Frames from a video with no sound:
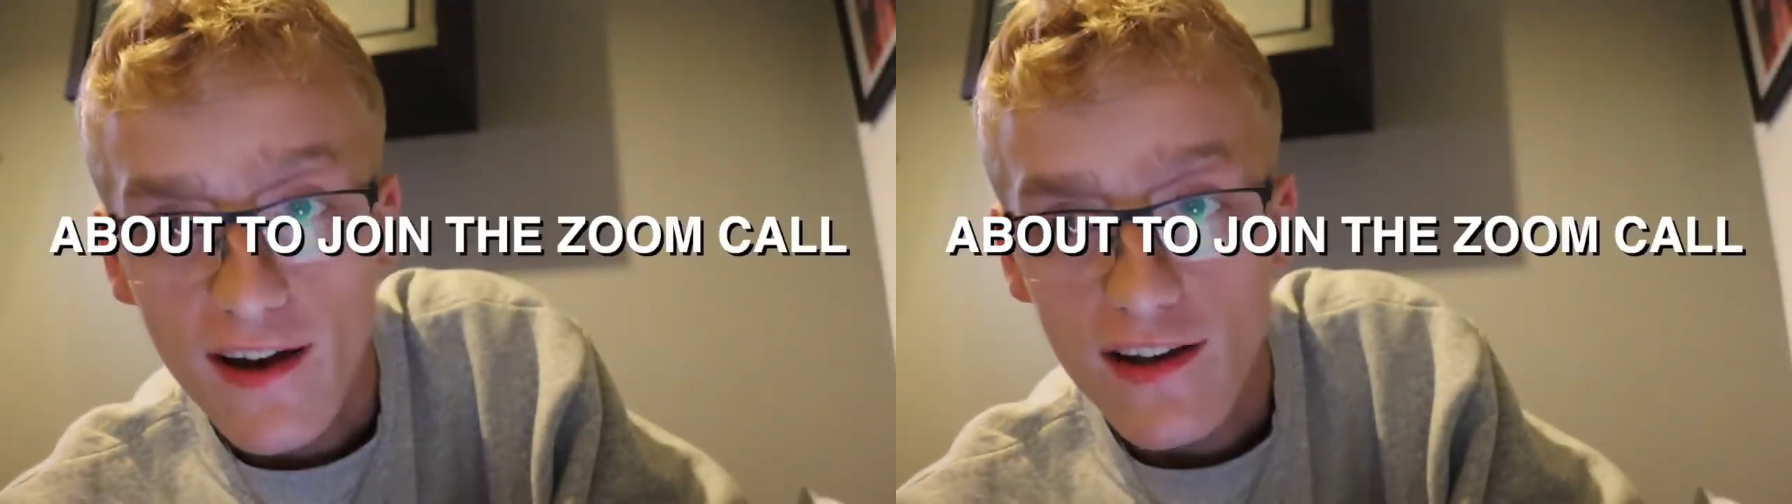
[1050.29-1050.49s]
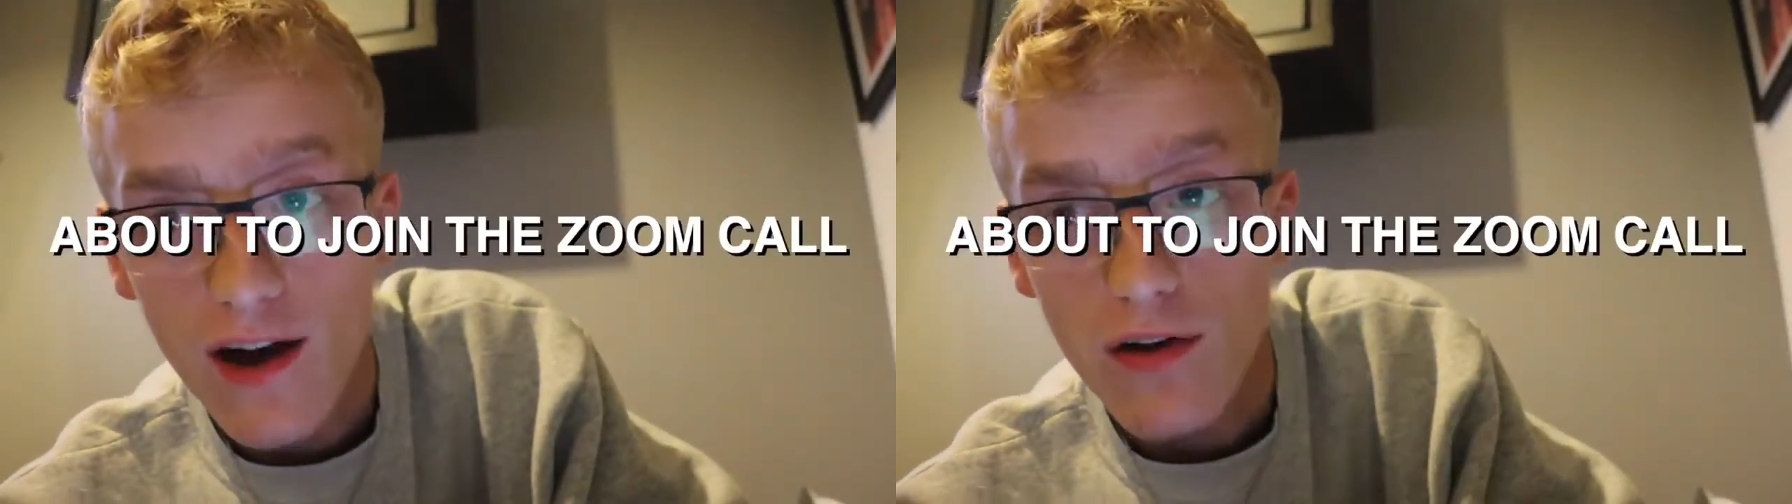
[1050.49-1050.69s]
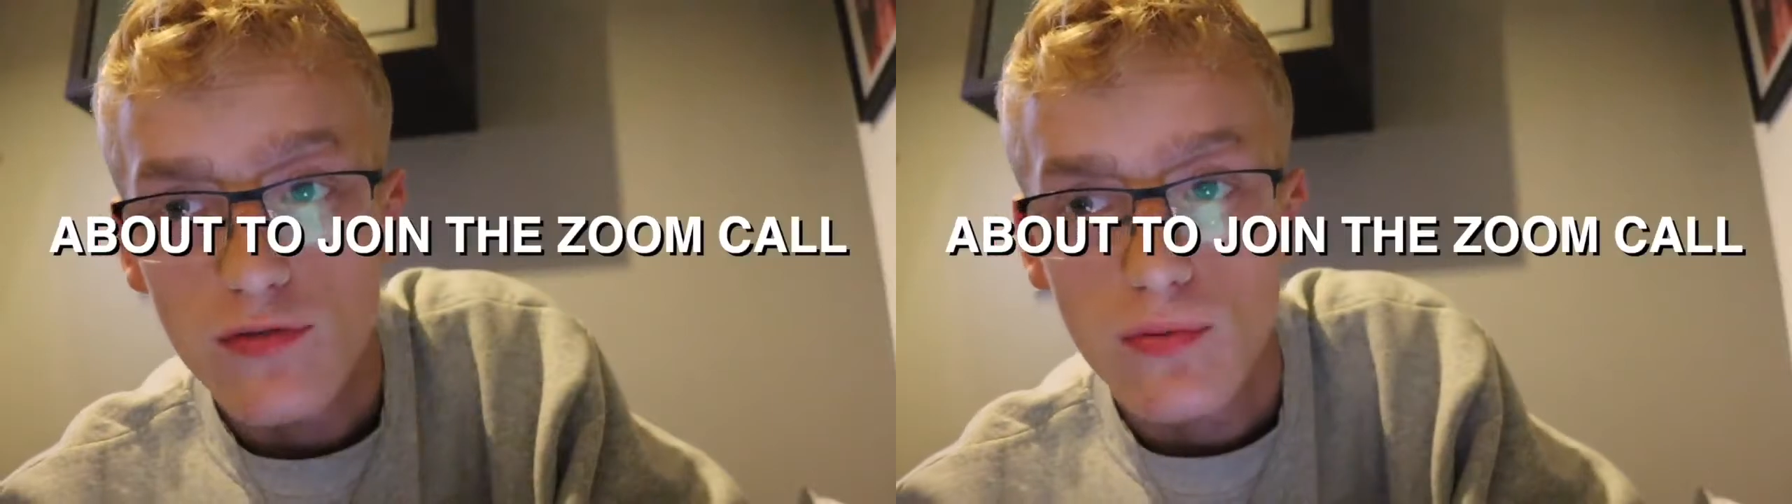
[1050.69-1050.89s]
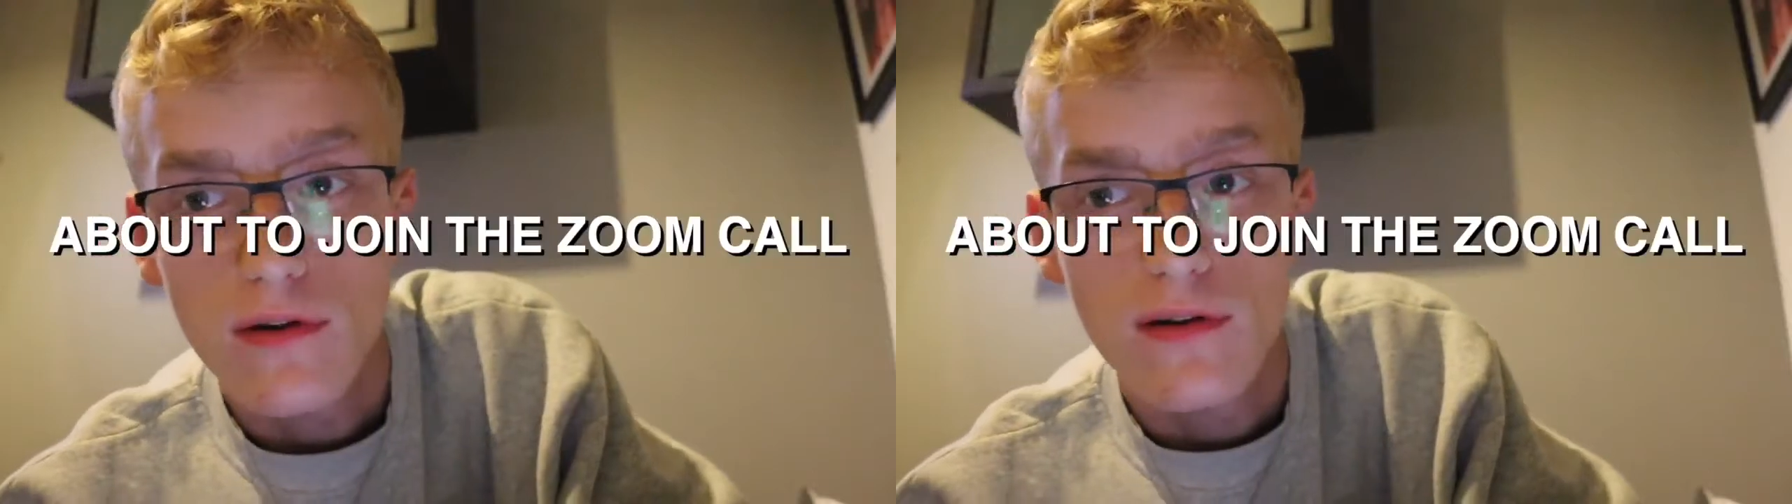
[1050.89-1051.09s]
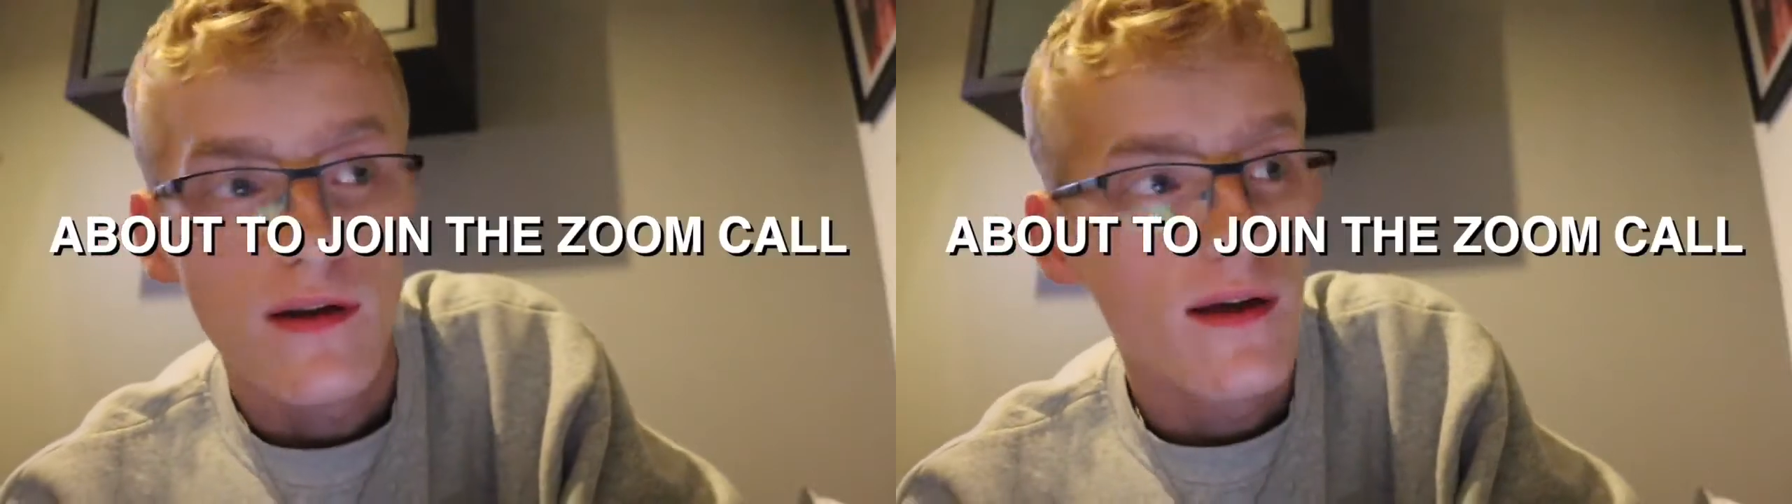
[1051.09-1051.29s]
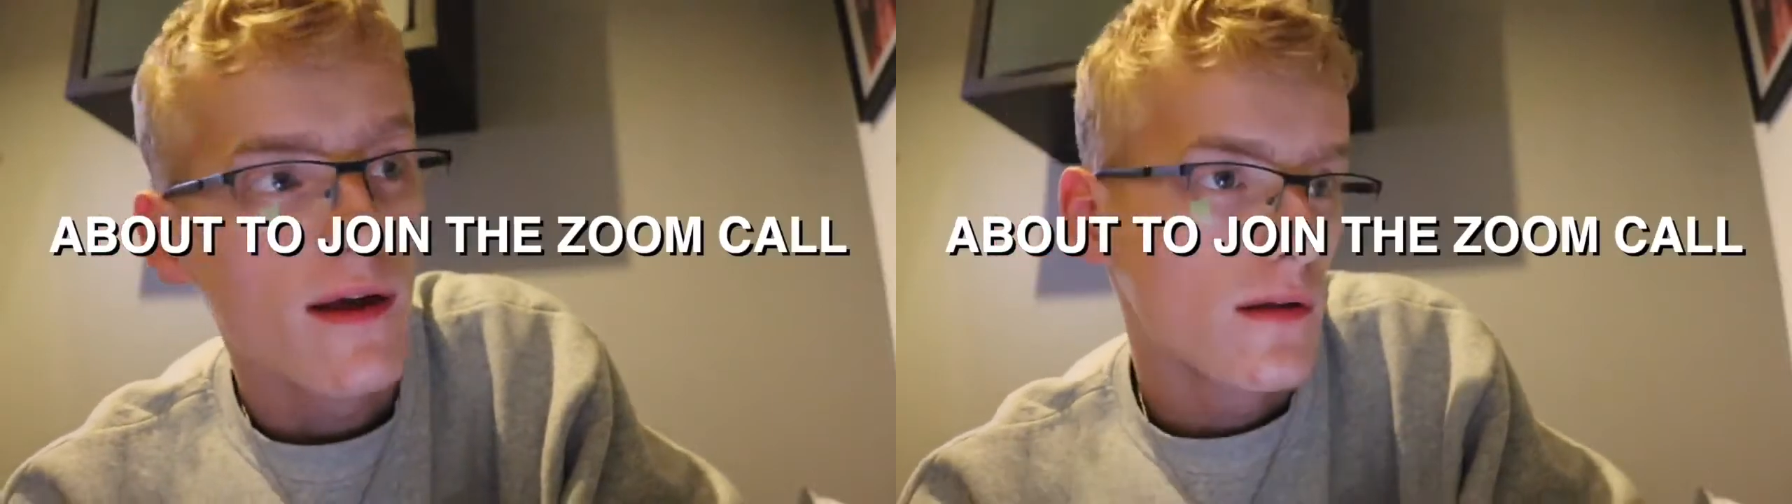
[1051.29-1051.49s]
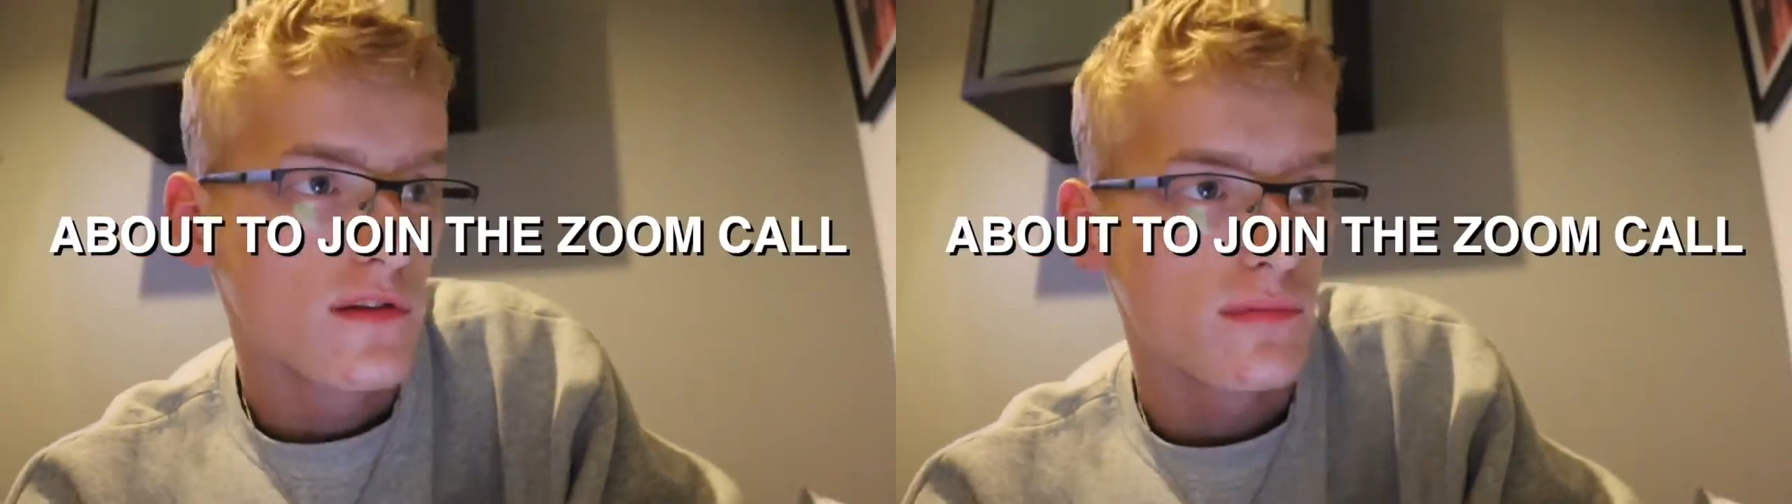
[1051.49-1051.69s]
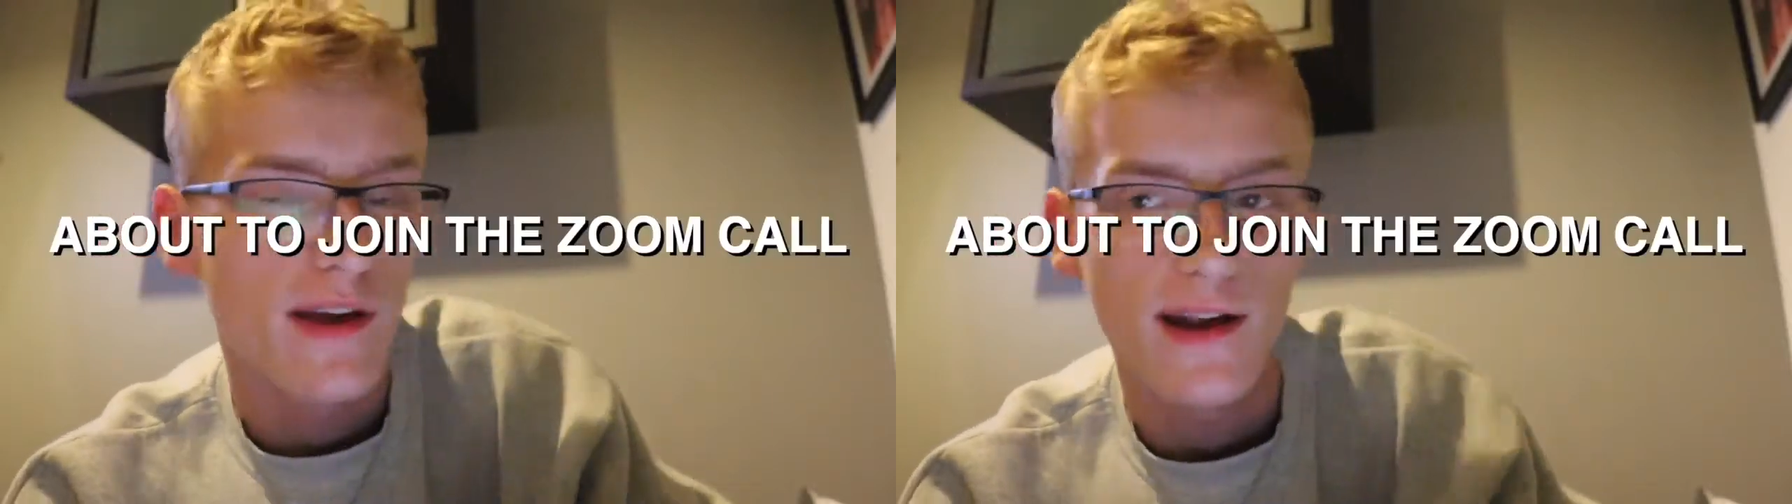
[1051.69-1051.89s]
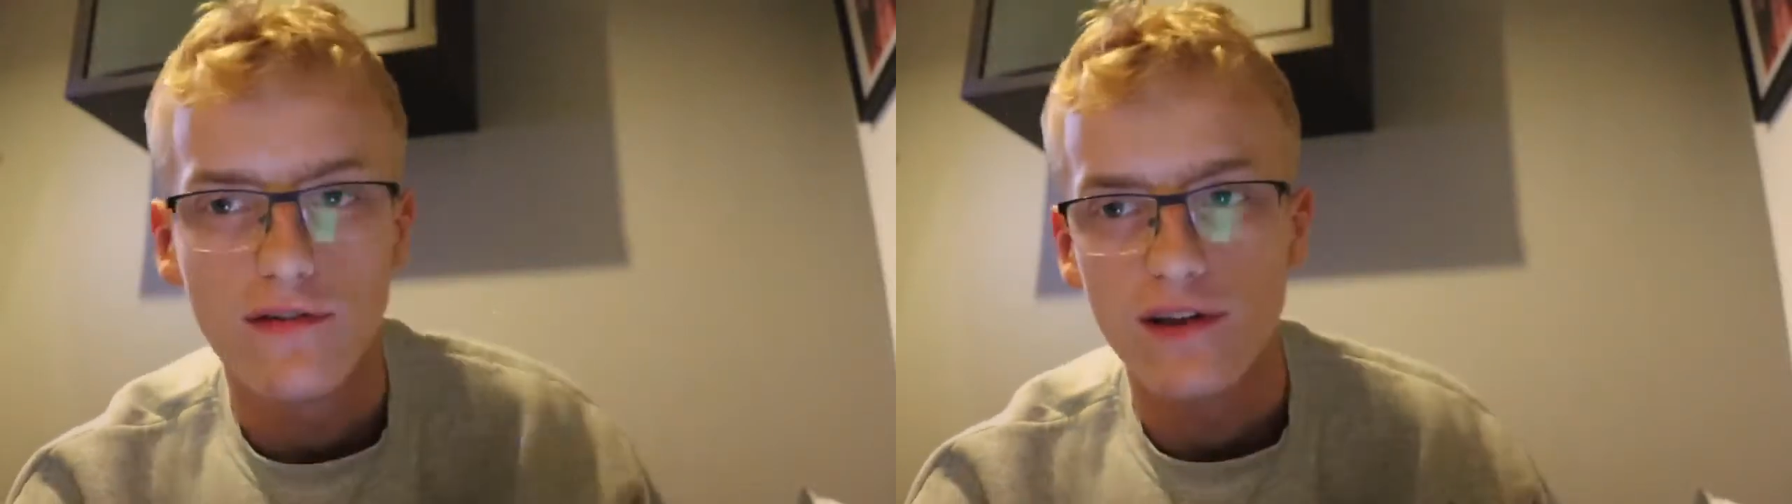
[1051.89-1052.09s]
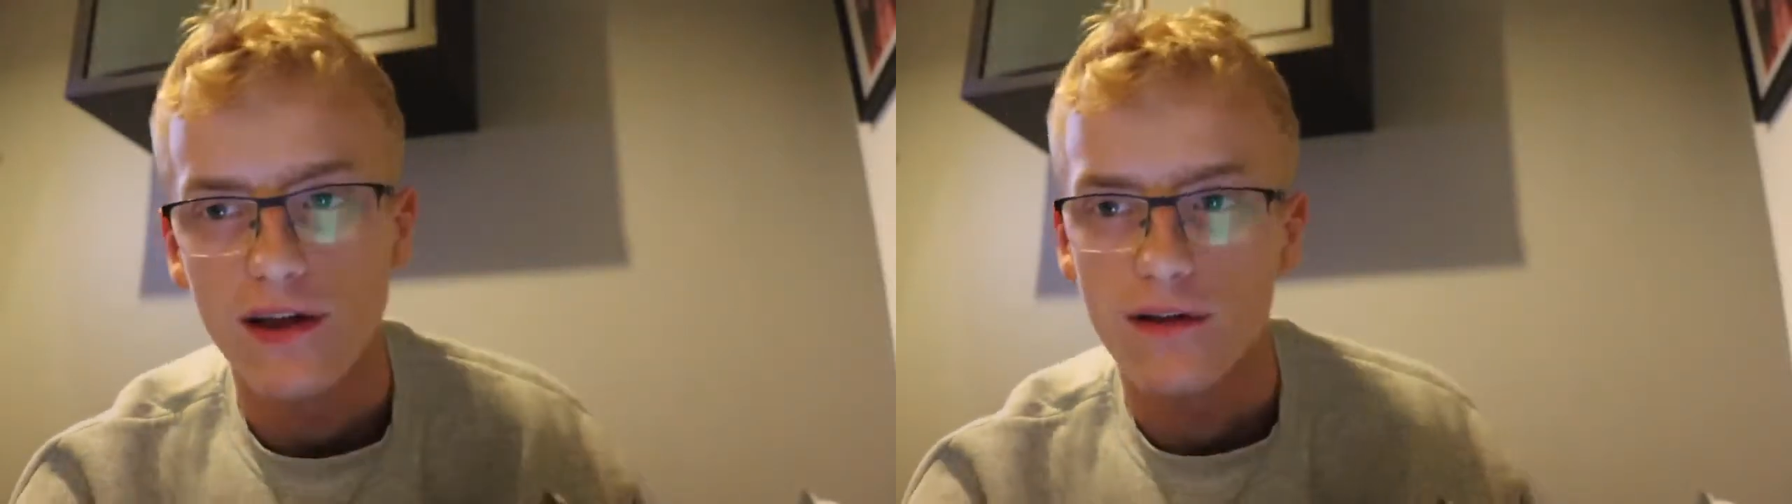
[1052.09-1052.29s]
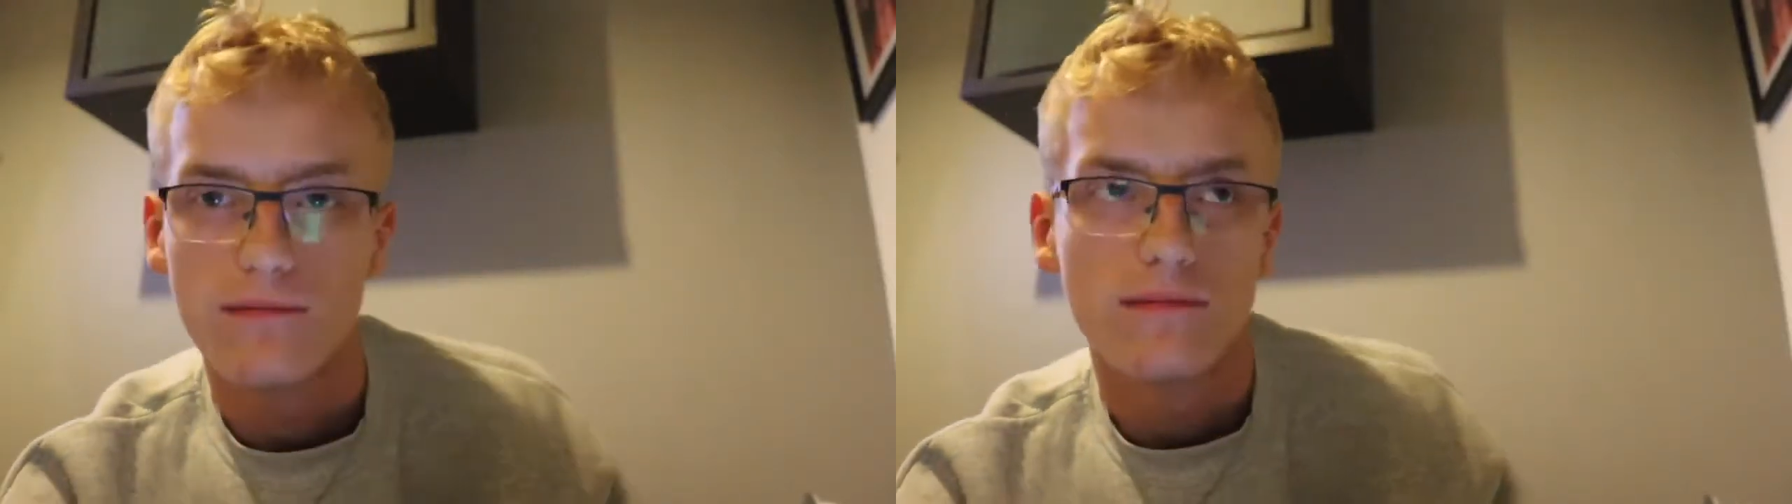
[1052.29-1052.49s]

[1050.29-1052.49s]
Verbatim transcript: I kind of just want some kind of like,